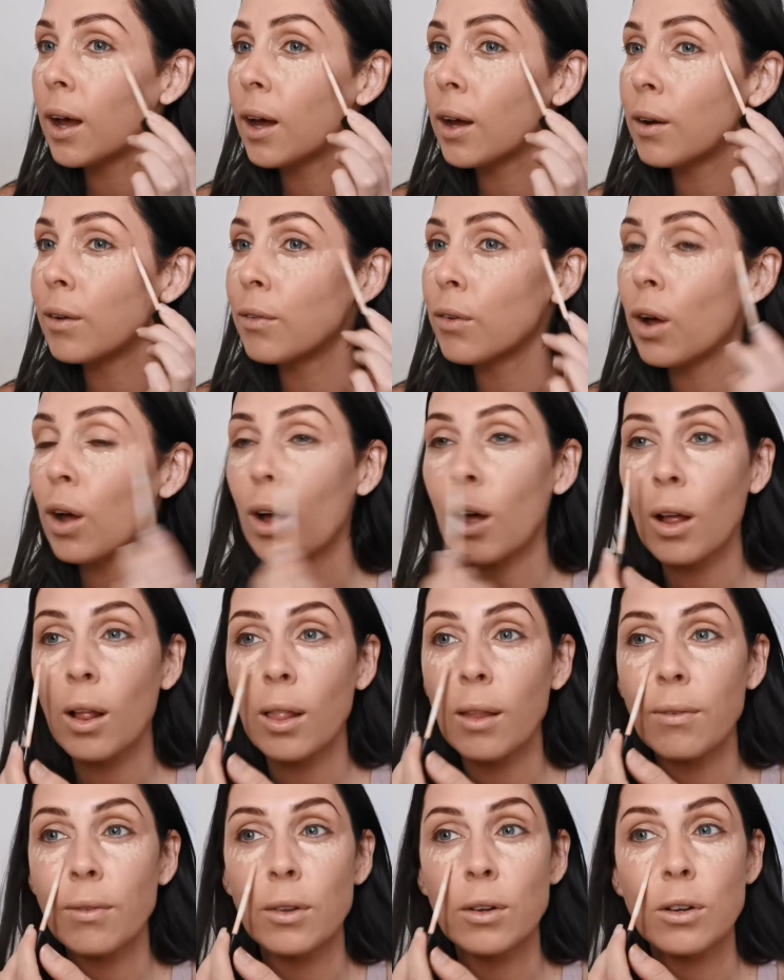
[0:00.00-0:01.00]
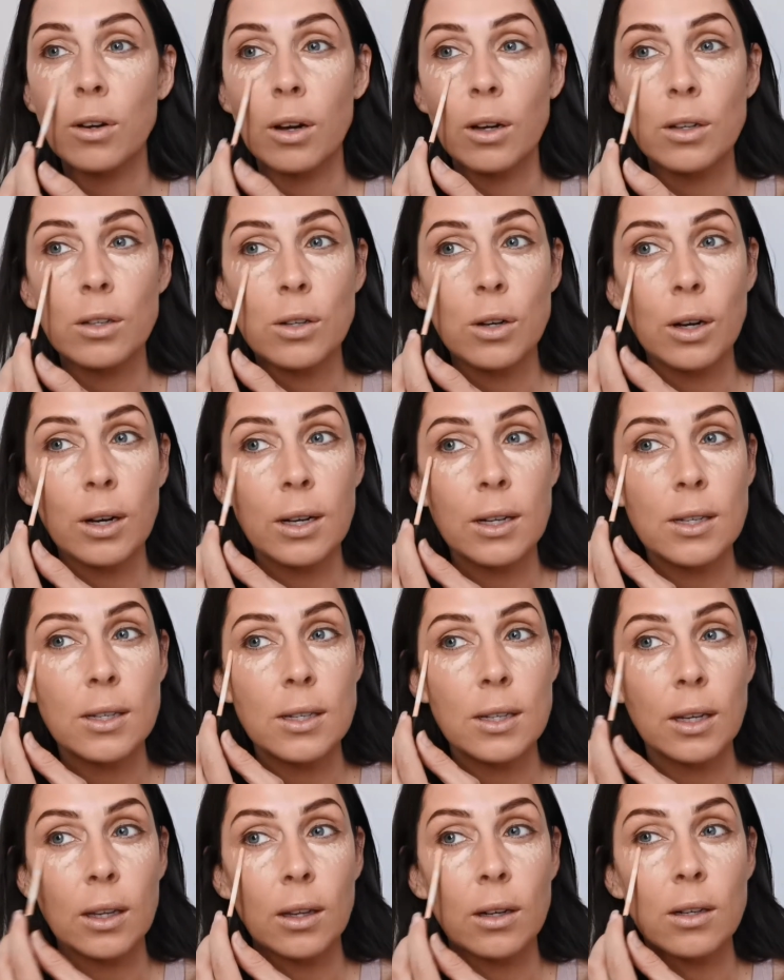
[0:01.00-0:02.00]
out of all of the drugstore
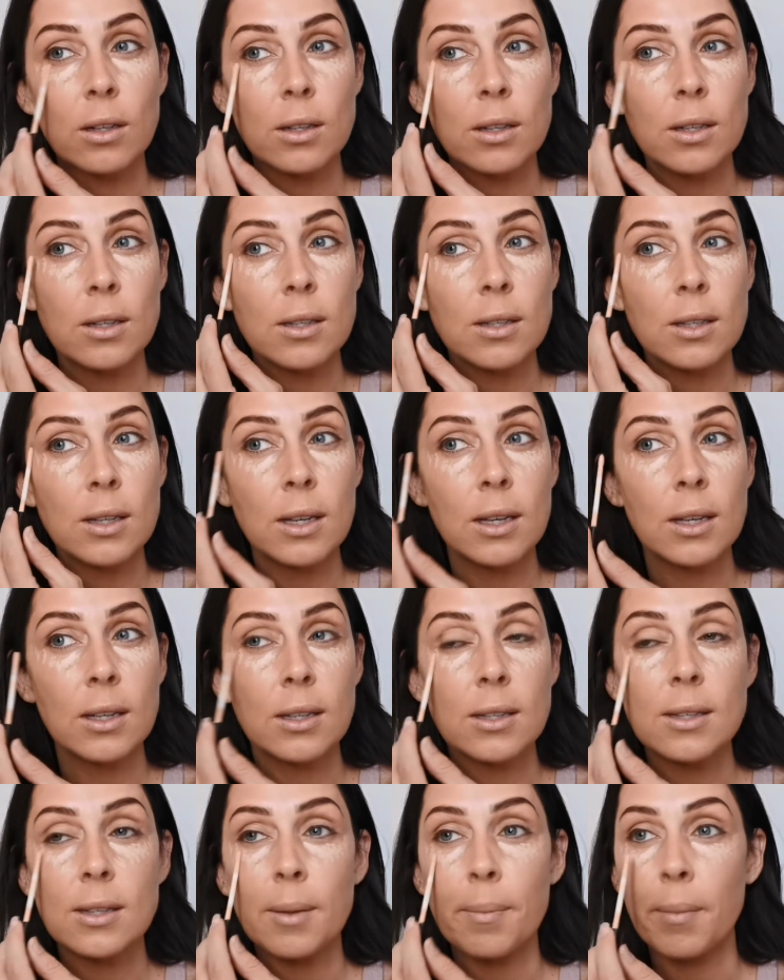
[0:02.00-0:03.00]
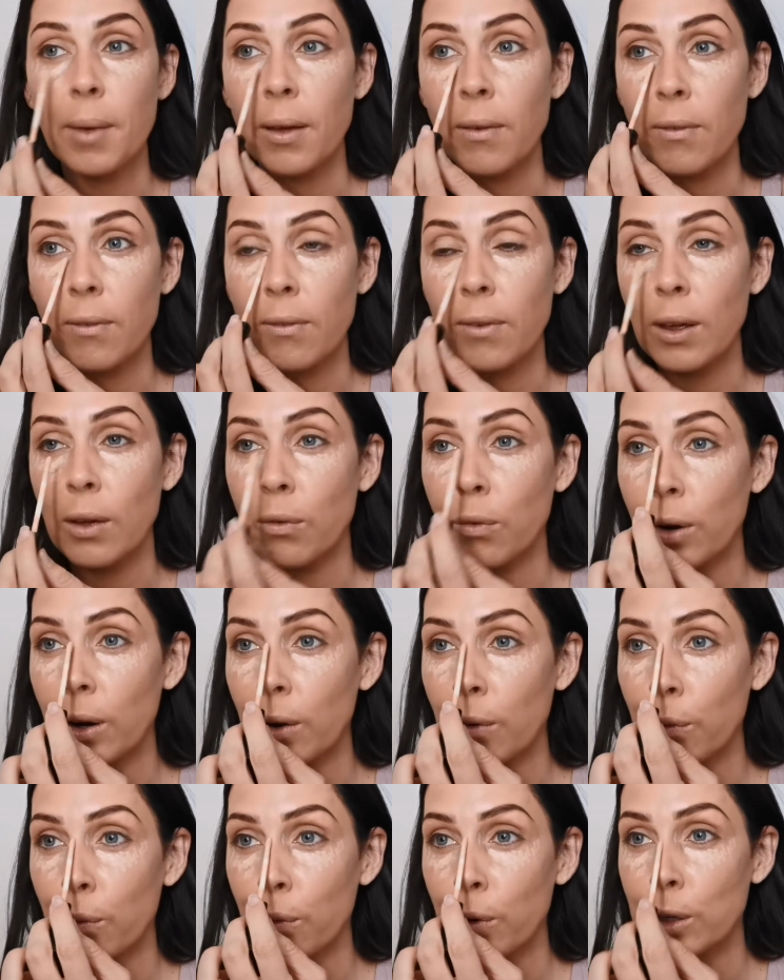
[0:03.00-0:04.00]
concealers, this is my
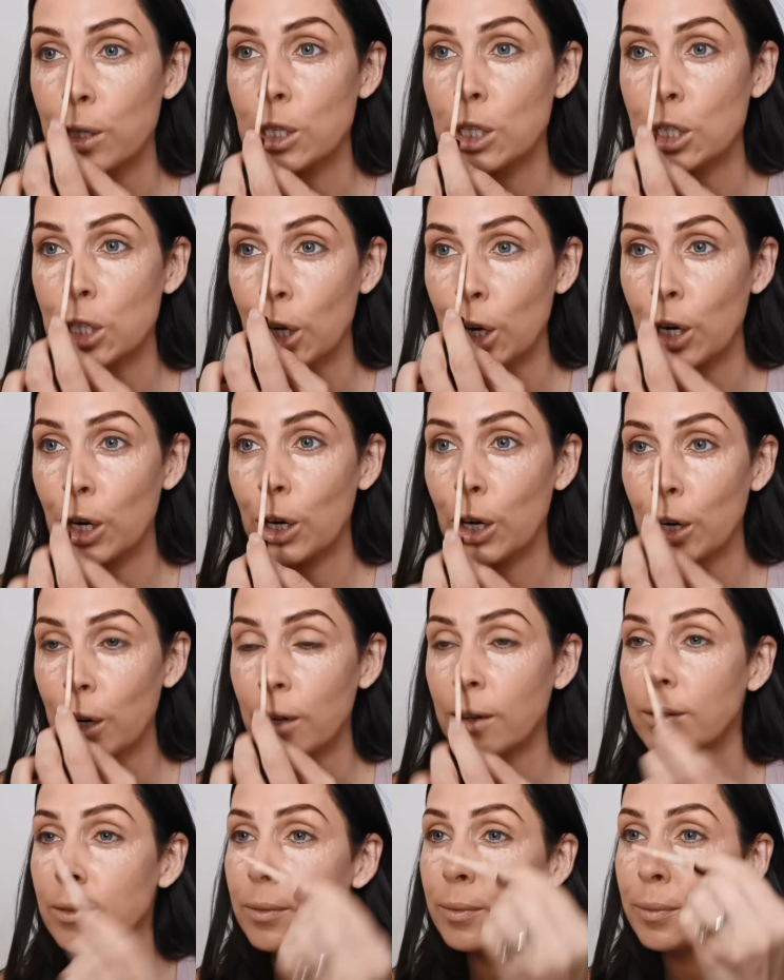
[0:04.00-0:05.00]
favorite for sure.